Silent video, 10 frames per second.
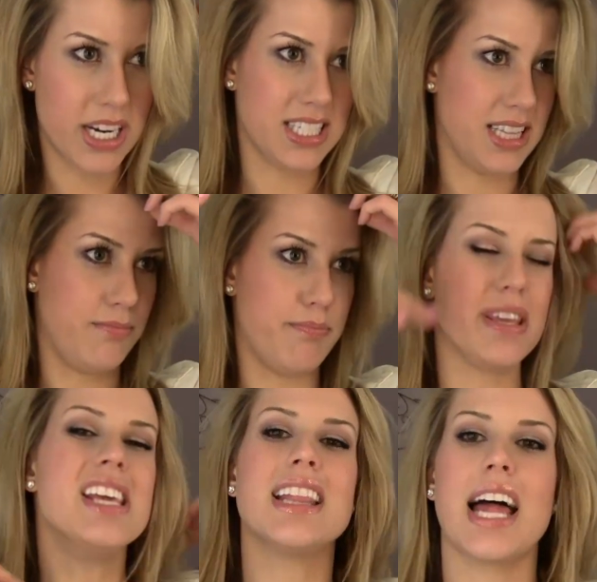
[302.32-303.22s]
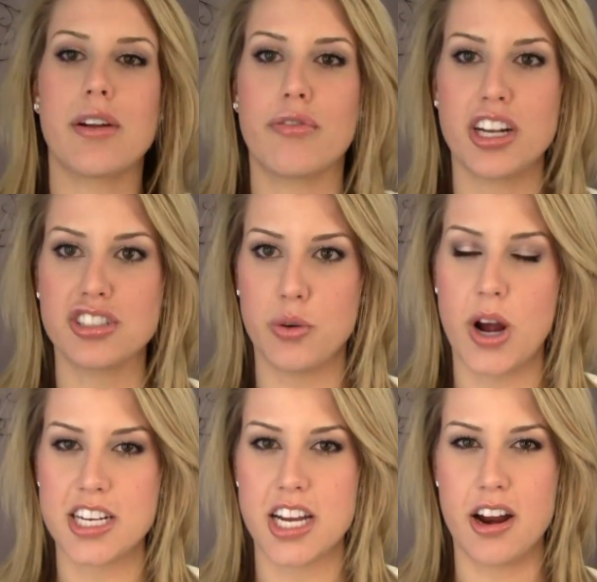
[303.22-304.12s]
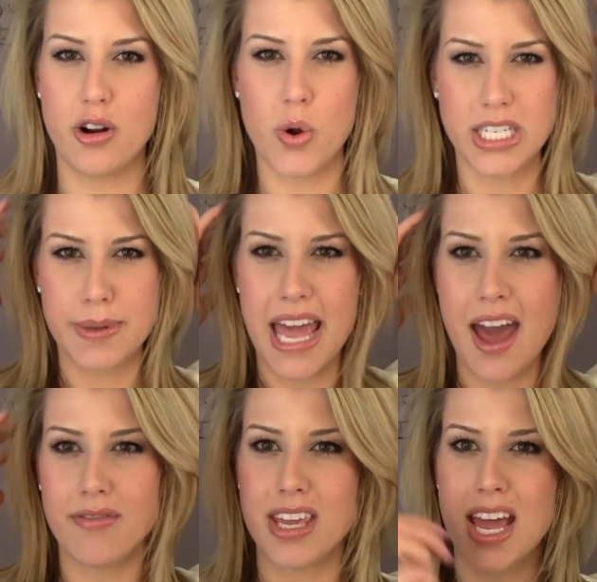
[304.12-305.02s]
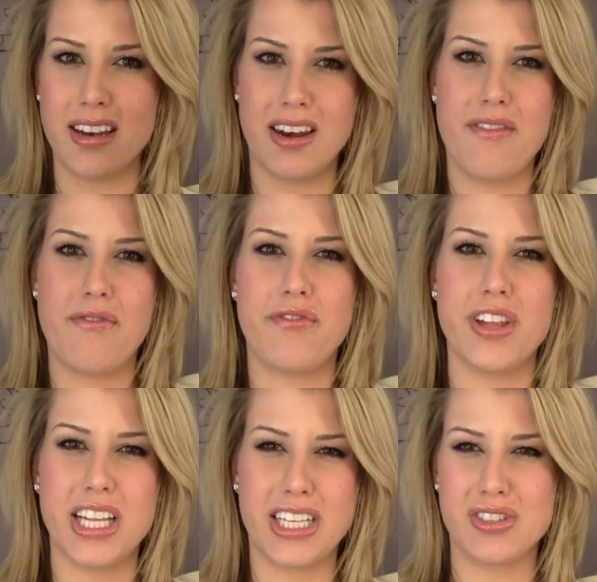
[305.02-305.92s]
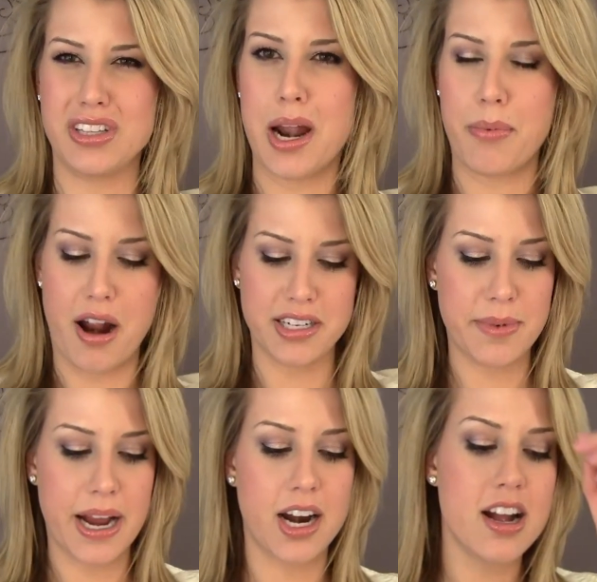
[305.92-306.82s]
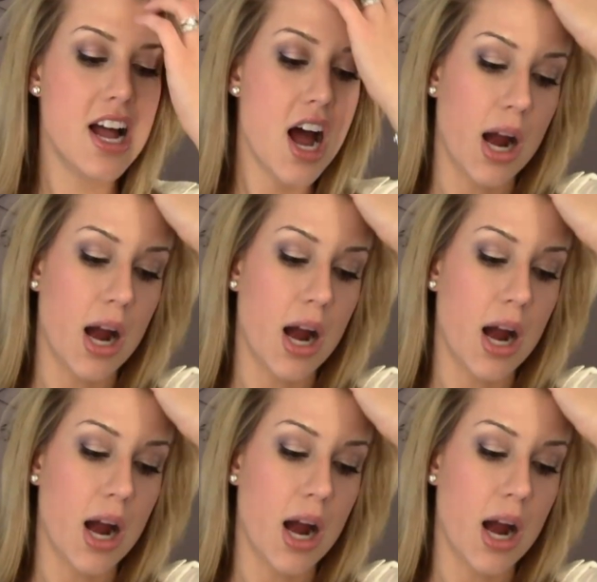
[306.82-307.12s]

want it to be like freshly washed hair. I don't want it to be heavy and feel like there's a lot of product in my hair.